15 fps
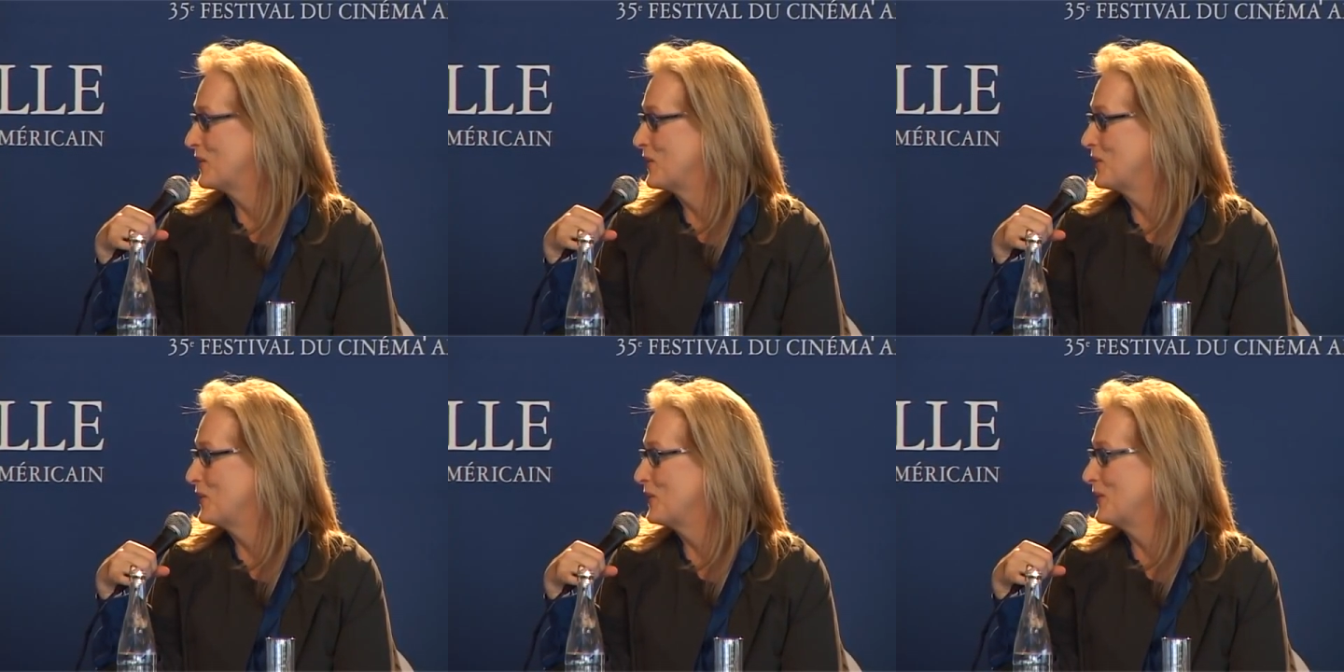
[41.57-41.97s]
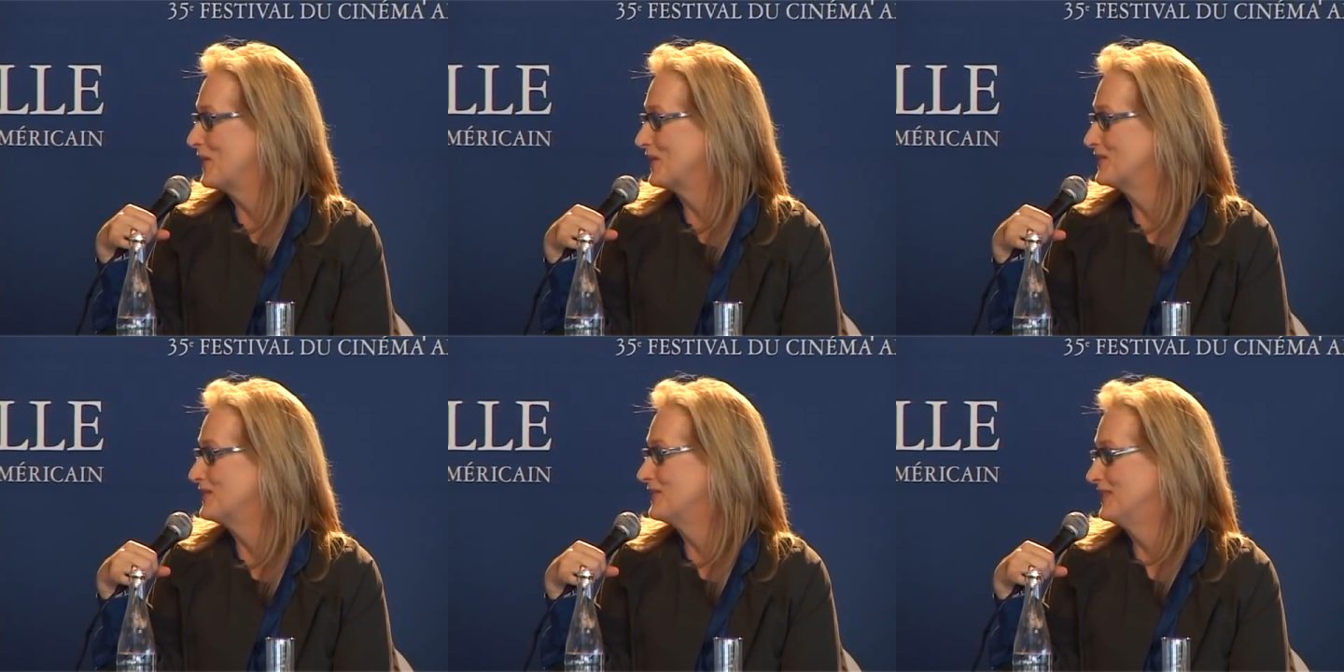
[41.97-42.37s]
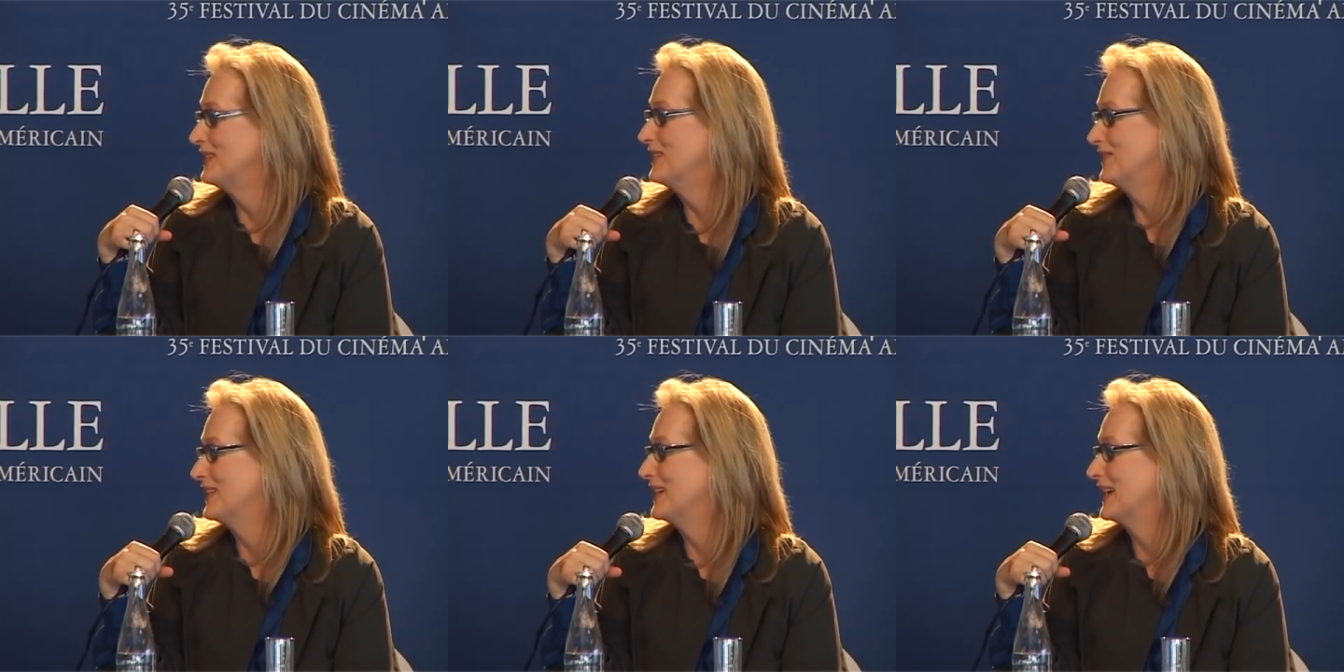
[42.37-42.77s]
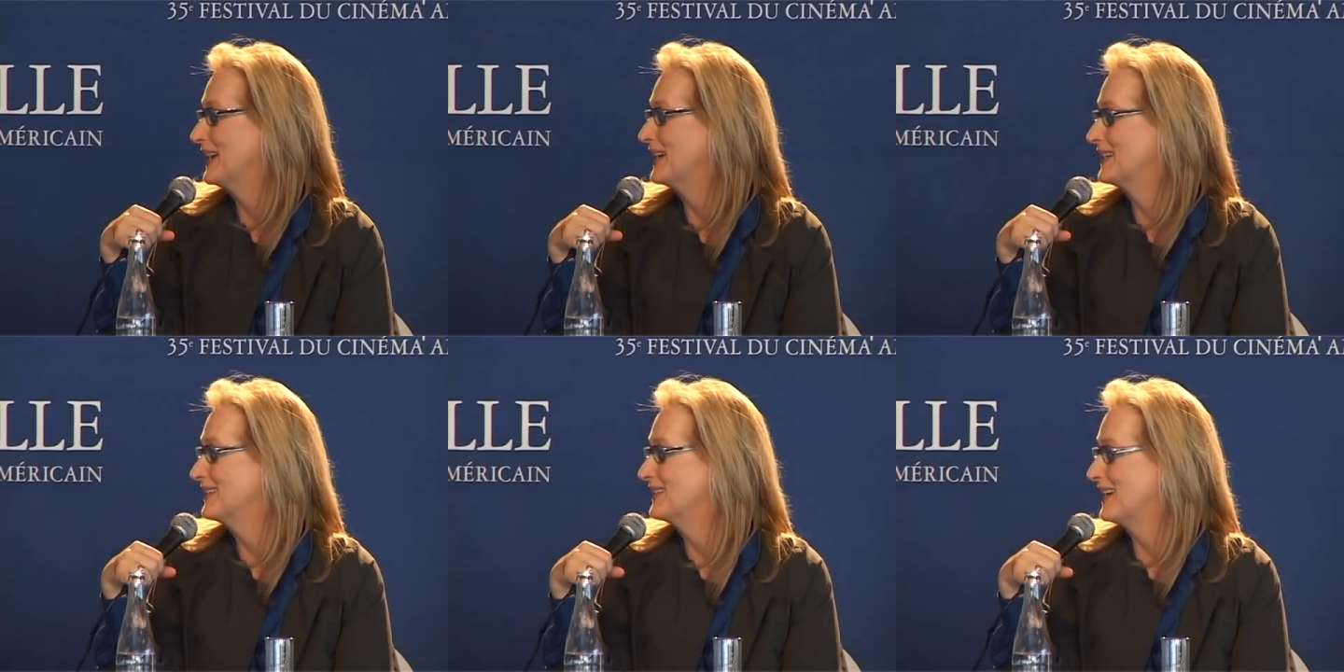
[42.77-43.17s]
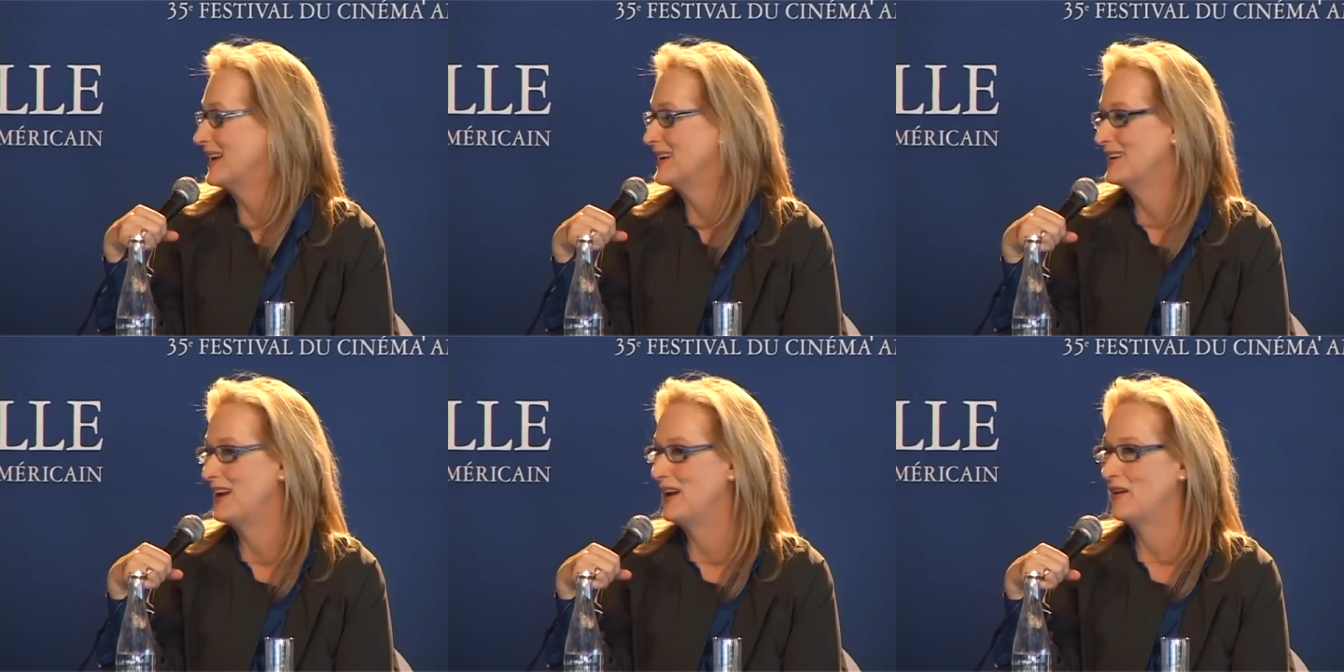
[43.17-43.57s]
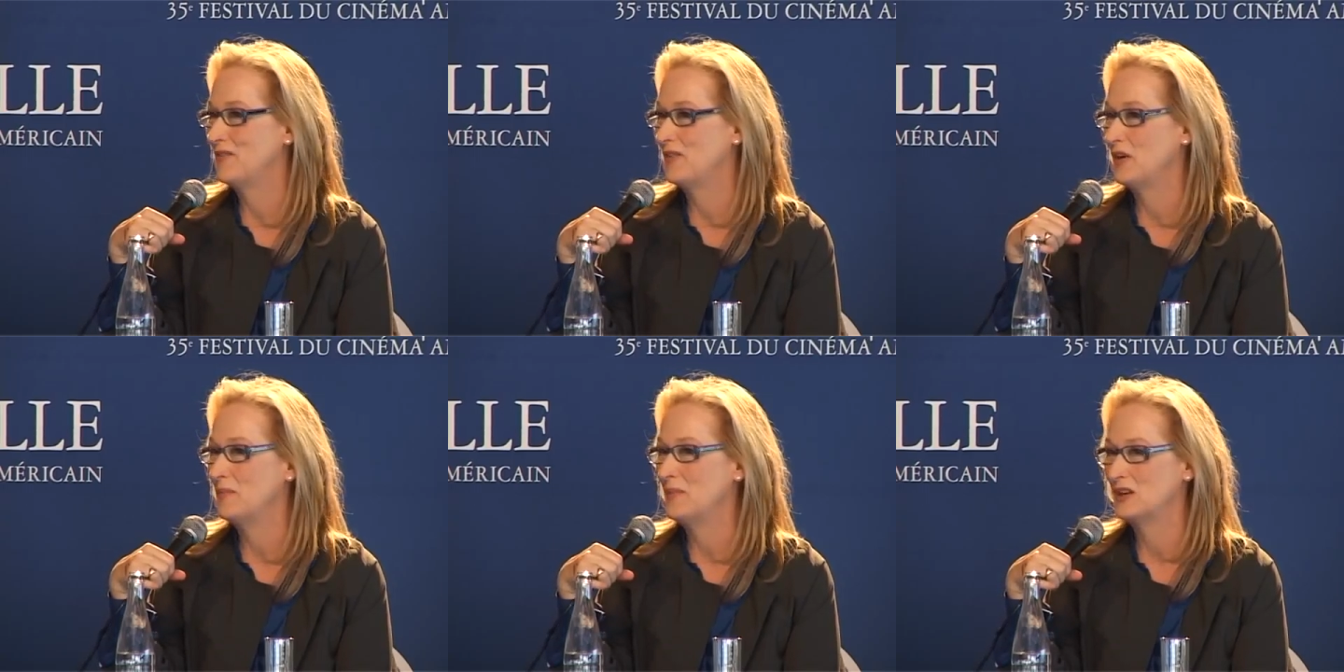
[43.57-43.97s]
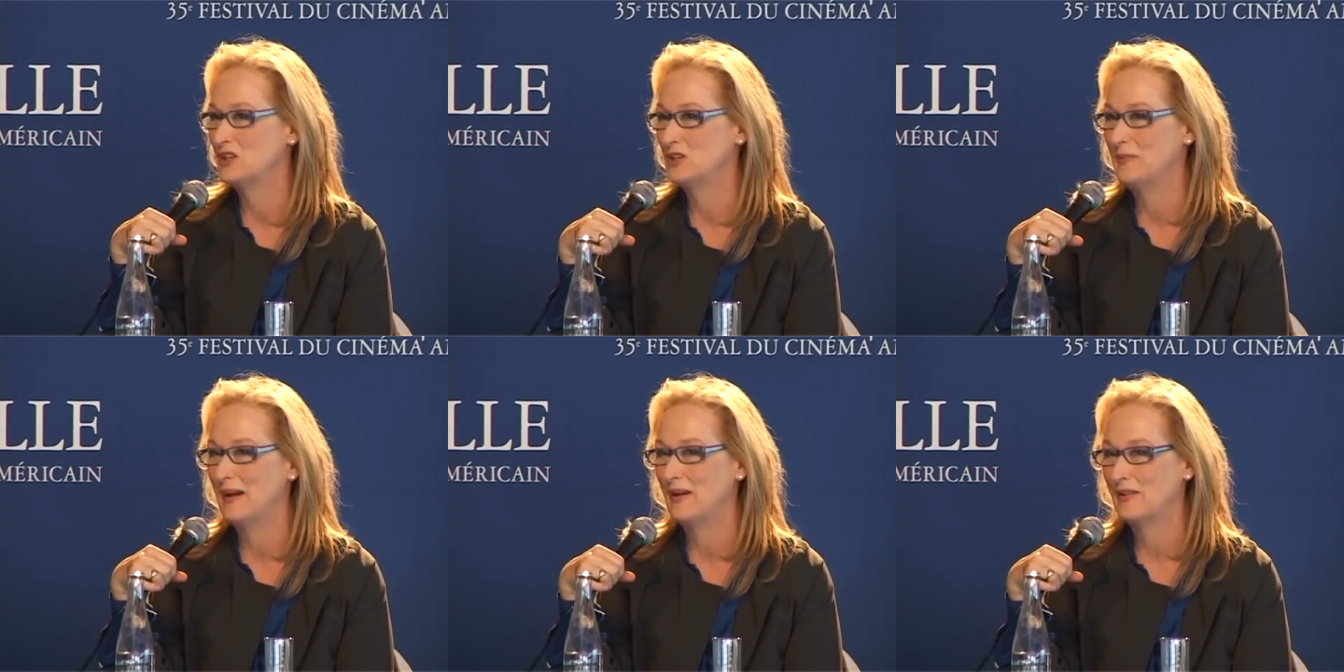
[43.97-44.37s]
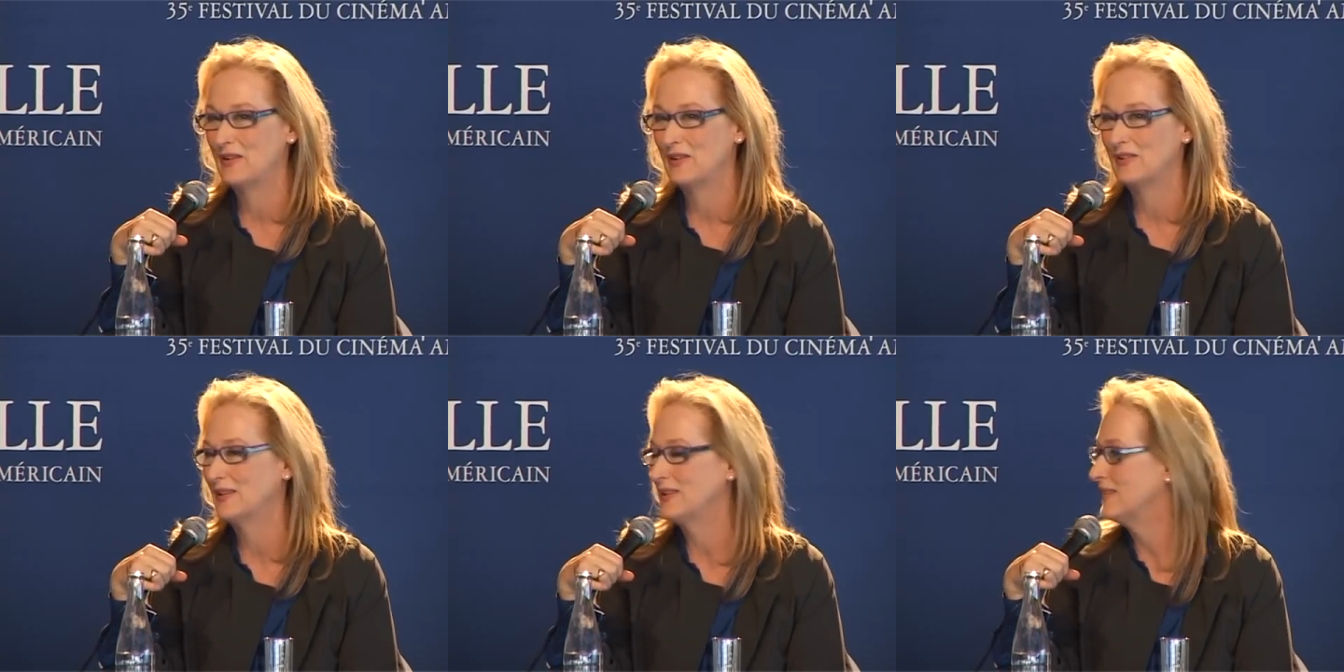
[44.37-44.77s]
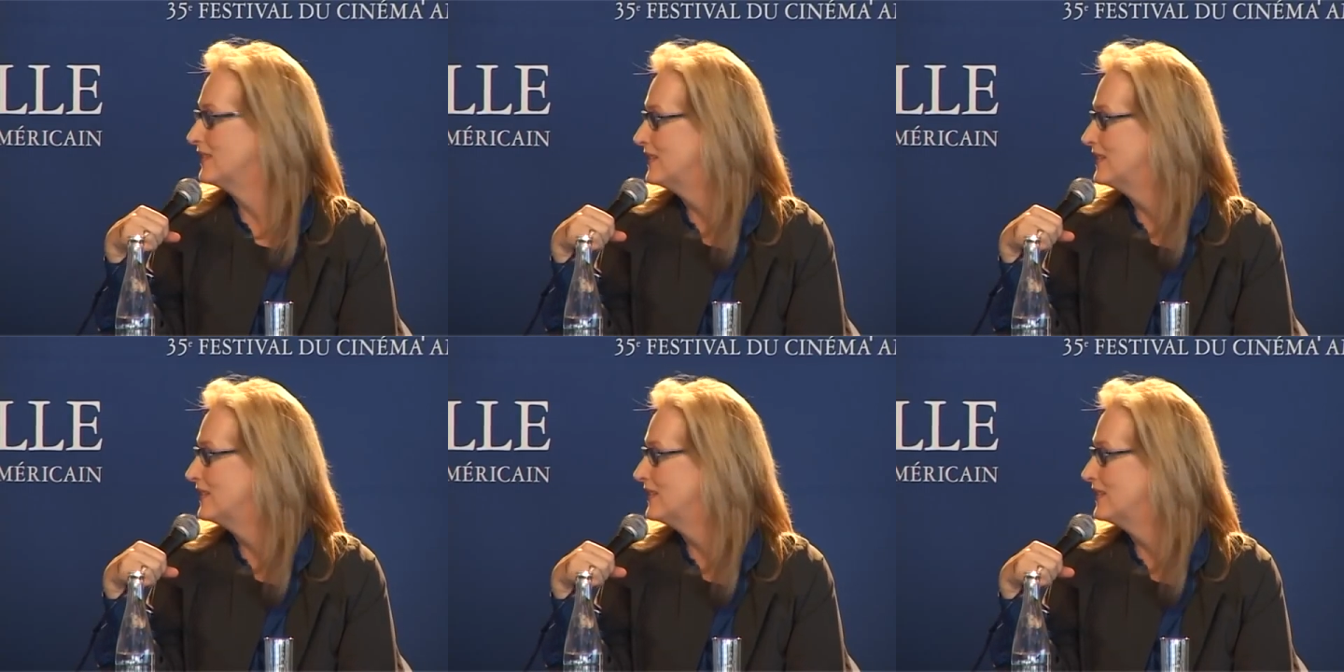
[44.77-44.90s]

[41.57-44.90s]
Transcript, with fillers: who are living and, and care very much about her,